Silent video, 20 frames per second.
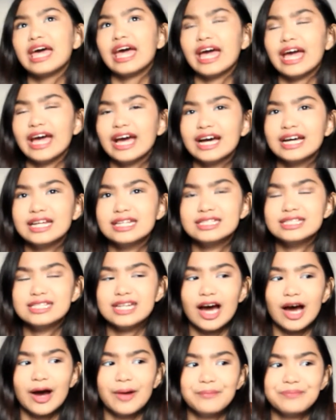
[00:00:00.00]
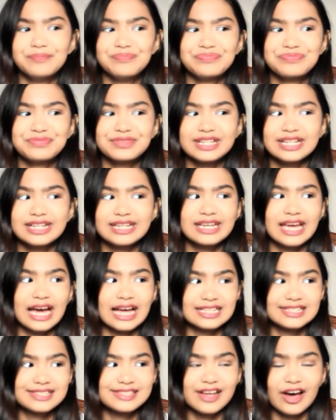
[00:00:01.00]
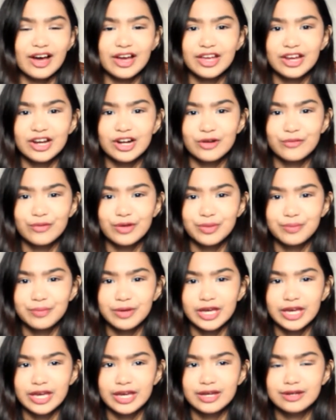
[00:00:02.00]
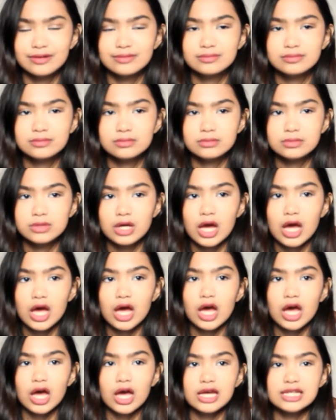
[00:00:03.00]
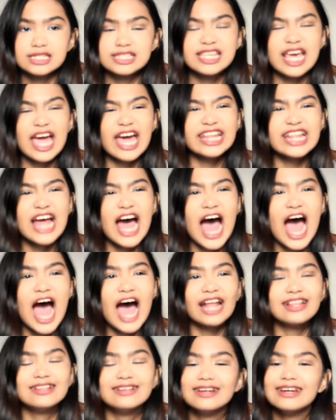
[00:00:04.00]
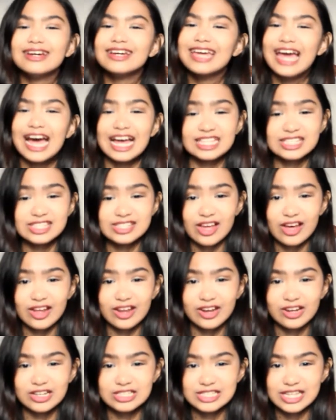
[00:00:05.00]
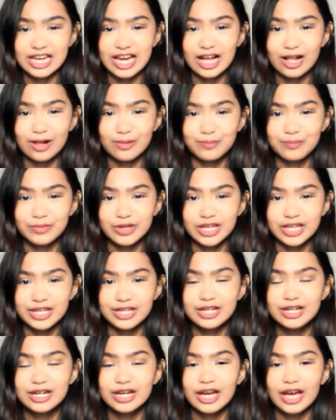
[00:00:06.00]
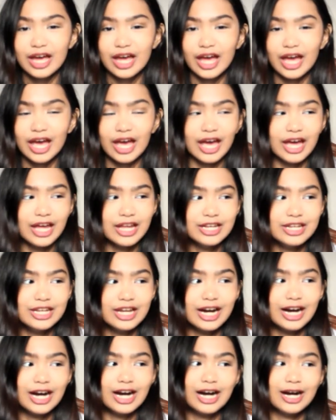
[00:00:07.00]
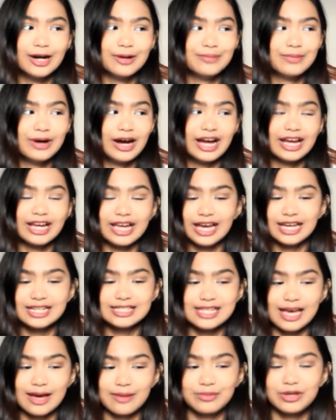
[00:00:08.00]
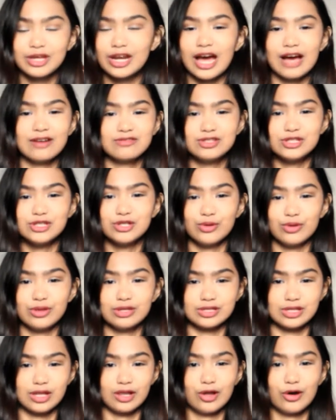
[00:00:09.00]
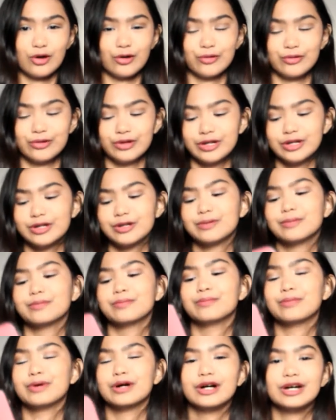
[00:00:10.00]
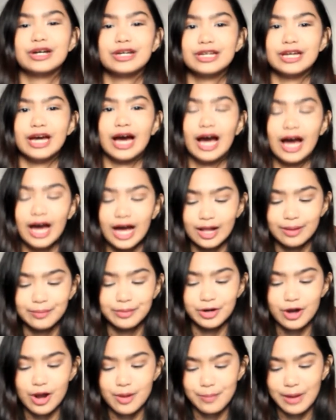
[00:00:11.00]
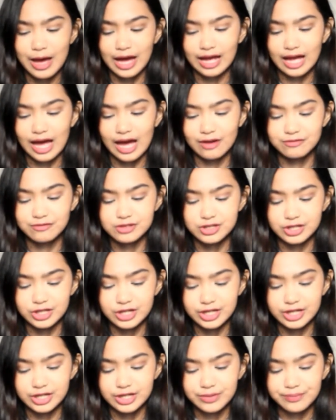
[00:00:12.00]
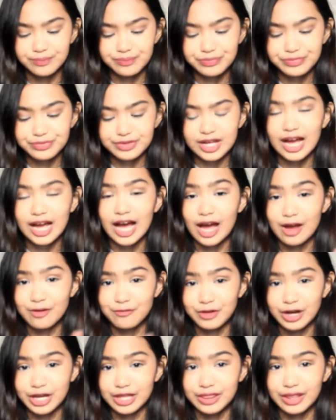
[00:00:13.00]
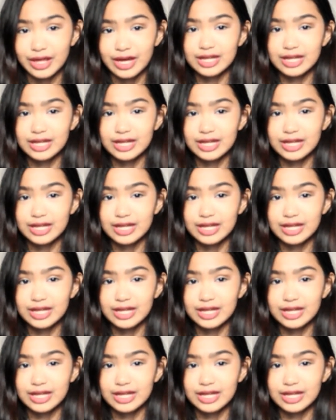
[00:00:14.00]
And it's not here with me. See that? Cat's not here to help me. And I guess I'm gonna have to do this alone. But yeah, I'll be right back after I find that.